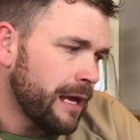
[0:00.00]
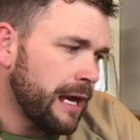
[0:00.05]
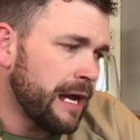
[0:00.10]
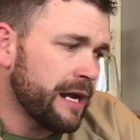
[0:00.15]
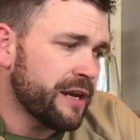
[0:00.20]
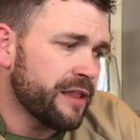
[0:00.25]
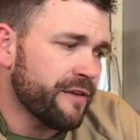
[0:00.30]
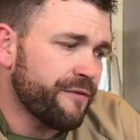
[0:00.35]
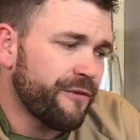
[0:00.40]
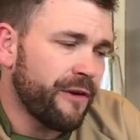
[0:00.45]

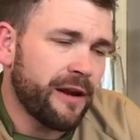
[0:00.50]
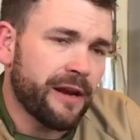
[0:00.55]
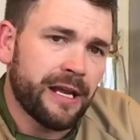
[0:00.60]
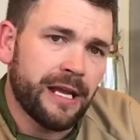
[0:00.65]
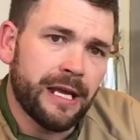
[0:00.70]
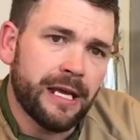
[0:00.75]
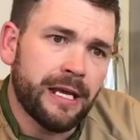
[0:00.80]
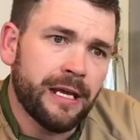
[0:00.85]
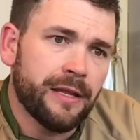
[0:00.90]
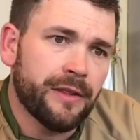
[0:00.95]
Under the front
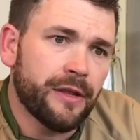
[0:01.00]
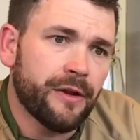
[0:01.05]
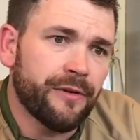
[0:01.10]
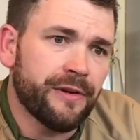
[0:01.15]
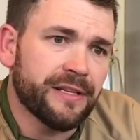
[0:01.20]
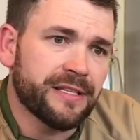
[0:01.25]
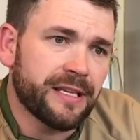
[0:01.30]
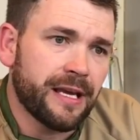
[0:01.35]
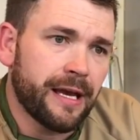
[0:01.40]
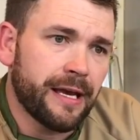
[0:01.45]
here, there
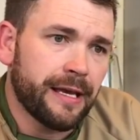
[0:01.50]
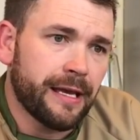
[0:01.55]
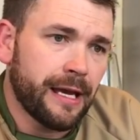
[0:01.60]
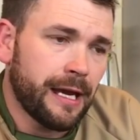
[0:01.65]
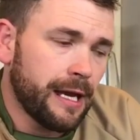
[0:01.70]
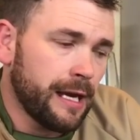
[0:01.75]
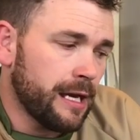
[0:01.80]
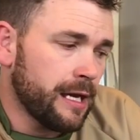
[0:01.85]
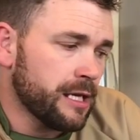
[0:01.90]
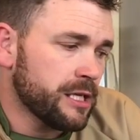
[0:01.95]
is
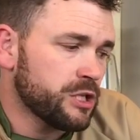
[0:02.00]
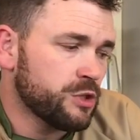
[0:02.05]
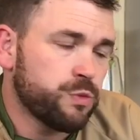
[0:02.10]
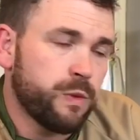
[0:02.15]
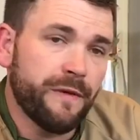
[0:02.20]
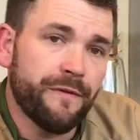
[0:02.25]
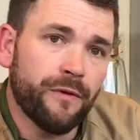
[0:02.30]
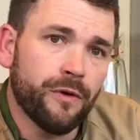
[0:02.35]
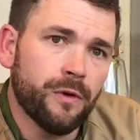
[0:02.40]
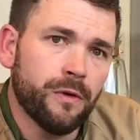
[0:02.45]
a
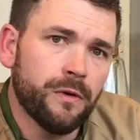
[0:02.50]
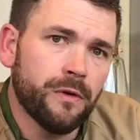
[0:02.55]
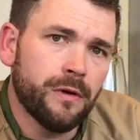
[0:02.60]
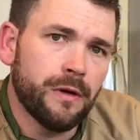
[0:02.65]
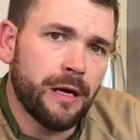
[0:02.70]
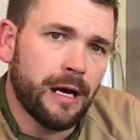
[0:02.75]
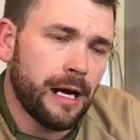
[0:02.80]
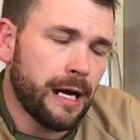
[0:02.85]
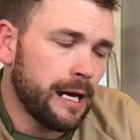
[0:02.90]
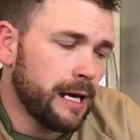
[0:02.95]
swivel,
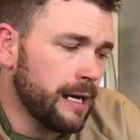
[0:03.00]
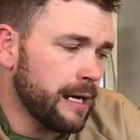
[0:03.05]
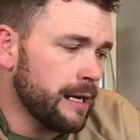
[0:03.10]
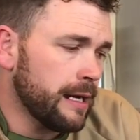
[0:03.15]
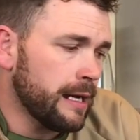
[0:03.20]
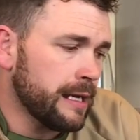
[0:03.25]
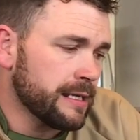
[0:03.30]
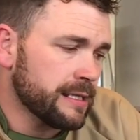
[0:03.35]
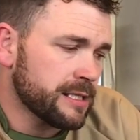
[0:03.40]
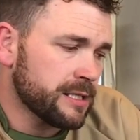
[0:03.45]

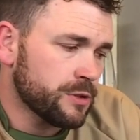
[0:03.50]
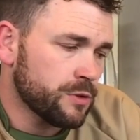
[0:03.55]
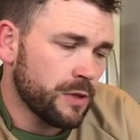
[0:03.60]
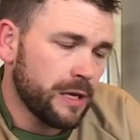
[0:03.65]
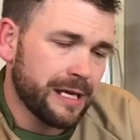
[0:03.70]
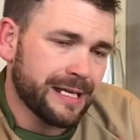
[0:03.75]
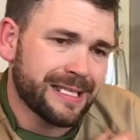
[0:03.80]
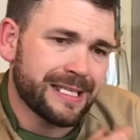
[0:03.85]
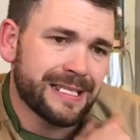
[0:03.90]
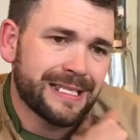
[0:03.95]
a
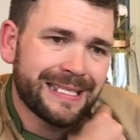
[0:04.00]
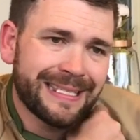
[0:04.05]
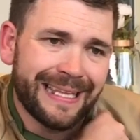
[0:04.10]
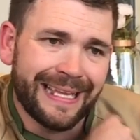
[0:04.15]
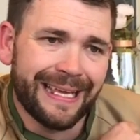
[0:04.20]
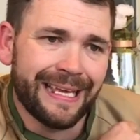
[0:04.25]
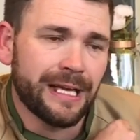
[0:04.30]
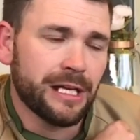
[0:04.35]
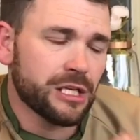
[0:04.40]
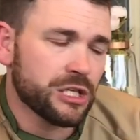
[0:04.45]

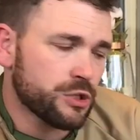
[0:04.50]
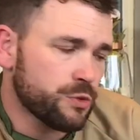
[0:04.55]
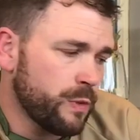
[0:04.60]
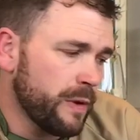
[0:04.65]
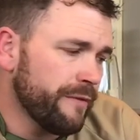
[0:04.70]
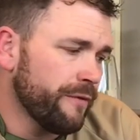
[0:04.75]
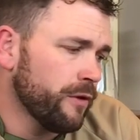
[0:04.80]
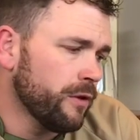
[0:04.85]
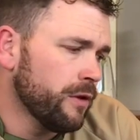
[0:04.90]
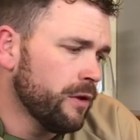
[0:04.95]
sling
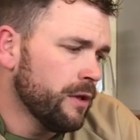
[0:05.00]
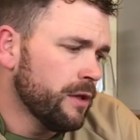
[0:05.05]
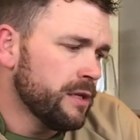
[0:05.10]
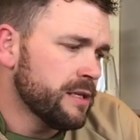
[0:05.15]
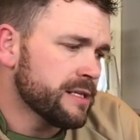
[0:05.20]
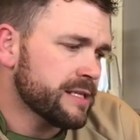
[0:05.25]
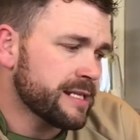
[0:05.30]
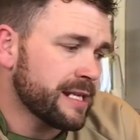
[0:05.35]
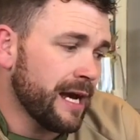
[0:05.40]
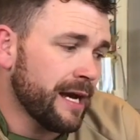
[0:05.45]
swivel
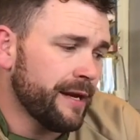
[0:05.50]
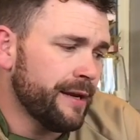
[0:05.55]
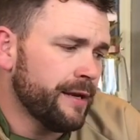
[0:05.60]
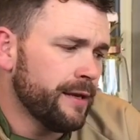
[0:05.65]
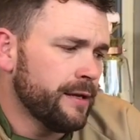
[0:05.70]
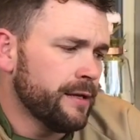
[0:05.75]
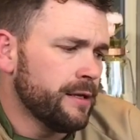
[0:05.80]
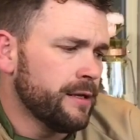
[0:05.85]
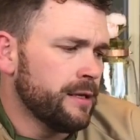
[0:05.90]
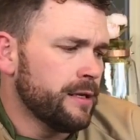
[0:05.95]
stud,
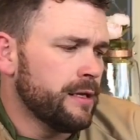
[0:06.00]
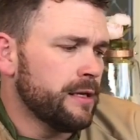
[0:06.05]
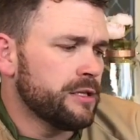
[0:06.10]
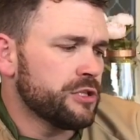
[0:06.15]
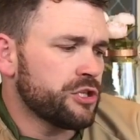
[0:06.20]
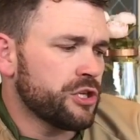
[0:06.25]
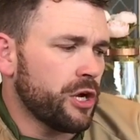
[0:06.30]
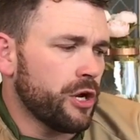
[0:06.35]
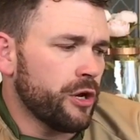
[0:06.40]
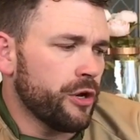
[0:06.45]

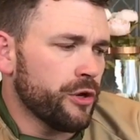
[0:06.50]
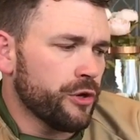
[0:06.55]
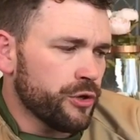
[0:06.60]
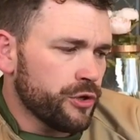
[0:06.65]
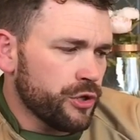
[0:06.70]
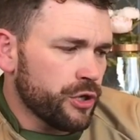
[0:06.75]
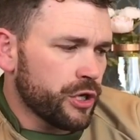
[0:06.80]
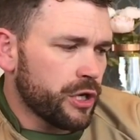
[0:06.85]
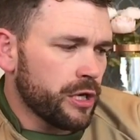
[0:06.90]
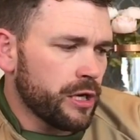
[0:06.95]
so
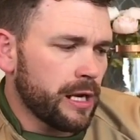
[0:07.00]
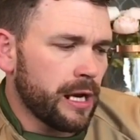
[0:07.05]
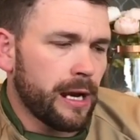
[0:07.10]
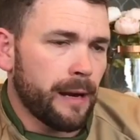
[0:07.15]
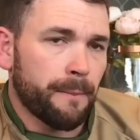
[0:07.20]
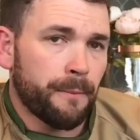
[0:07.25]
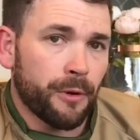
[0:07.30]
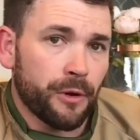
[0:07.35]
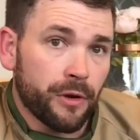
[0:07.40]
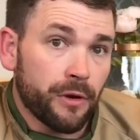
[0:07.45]
you can
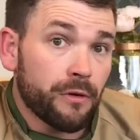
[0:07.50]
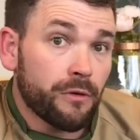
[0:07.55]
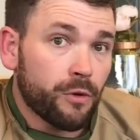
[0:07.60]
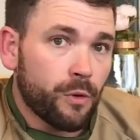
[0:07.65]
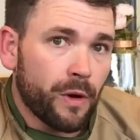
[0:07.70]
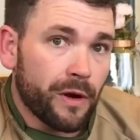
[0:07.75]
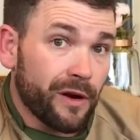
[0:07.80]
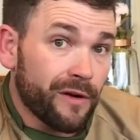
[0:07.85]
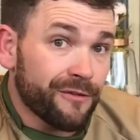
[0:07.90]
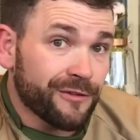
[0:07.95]
put,
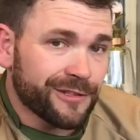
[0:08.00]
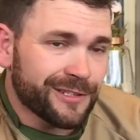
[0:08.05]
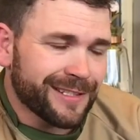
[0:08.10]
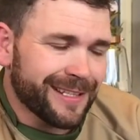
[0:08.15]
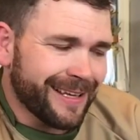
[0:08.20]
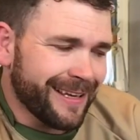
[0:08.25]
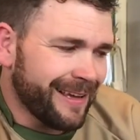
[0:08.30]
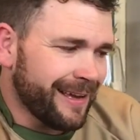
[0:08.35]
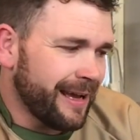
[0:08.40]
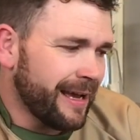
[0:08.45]
quite
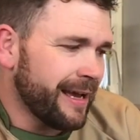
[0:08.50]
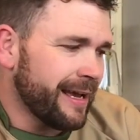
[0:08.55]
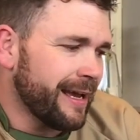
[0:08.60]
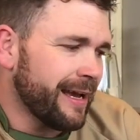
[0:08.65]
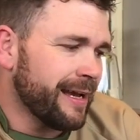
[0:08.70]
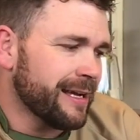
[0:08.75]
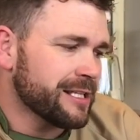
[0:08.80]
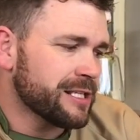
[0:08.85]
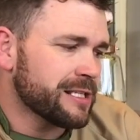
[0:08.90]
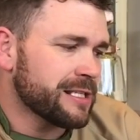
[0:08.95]
obviously,
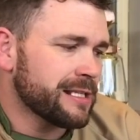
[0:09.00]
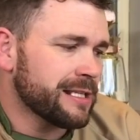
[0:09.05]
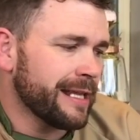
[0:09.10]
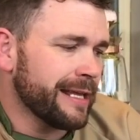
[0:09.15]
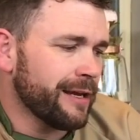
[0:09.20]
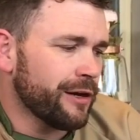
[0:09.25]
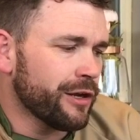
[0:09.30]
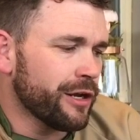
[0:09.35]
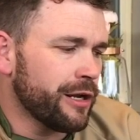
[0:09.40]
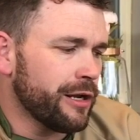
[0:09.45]
a
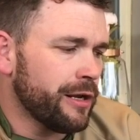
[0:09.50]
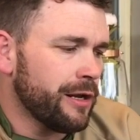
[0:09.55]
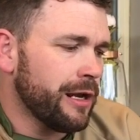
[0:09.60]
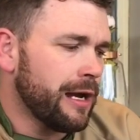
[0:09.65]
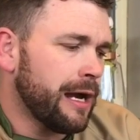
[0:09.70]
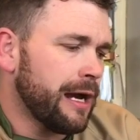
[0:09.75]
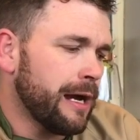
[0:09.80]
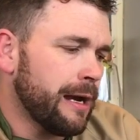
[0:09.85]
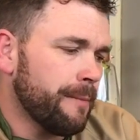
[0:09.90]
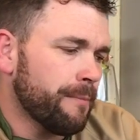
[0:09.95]
sling on it,
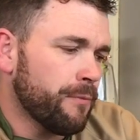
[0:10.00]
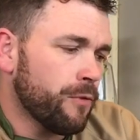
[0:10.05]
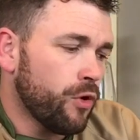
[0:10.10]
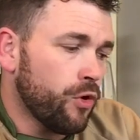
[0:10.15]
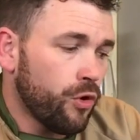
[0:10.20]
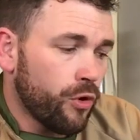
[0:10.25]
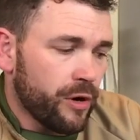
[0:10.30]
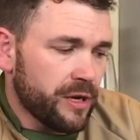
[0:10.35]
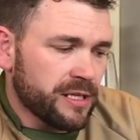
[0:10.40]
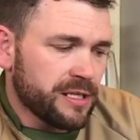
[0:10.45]

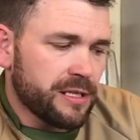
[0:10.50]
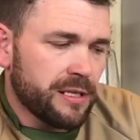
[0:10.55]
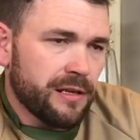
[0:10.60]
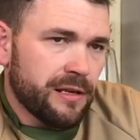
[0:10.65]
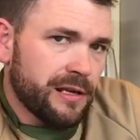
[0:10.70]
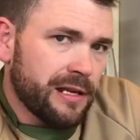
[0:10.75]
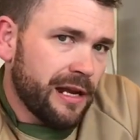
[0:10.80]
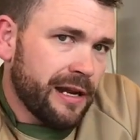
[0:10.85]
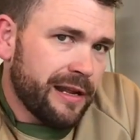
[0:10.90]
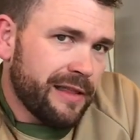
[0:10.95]
or as
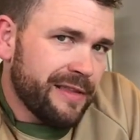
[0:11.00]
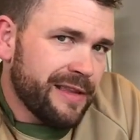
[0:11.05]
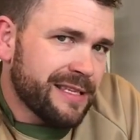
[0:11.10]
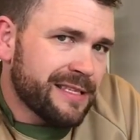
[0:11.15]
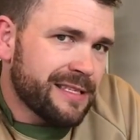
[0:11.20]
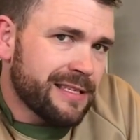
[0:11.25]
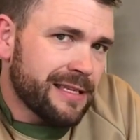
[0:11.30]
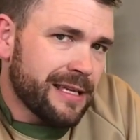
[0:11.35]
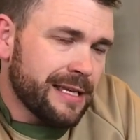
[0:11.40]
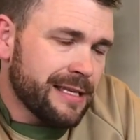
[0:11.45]
been done in
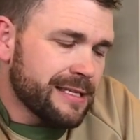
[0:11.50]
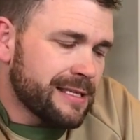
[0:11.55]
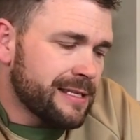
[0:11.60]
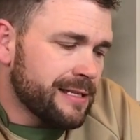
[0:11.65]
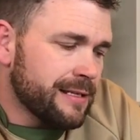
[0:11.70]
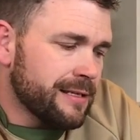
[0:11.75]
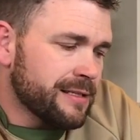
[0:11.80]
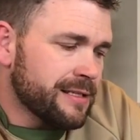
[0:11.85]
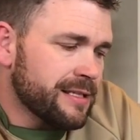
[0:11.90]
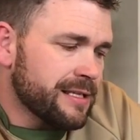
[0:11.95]
this
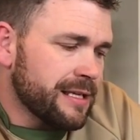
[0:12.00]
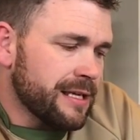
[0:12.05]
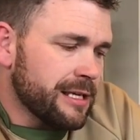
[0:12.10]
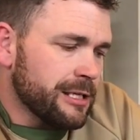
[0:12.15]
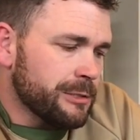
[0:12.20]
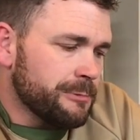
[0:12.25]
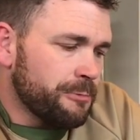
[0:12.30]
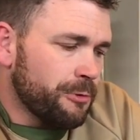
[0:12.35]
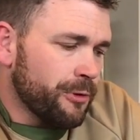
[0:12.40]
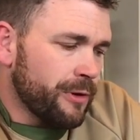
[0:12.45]
instance
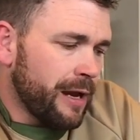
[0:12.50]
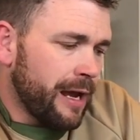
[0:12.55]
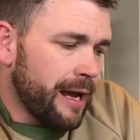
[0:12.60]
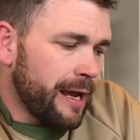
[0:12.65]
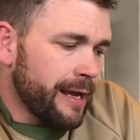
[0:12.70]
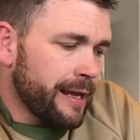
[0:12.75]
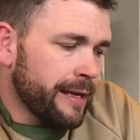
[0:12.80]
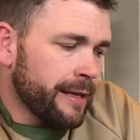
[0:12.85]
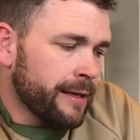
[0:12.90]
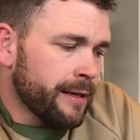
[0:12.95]
is put
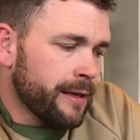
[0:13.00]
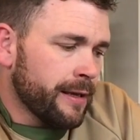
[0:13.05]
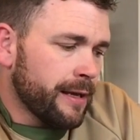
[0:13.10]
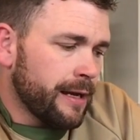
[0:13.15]
a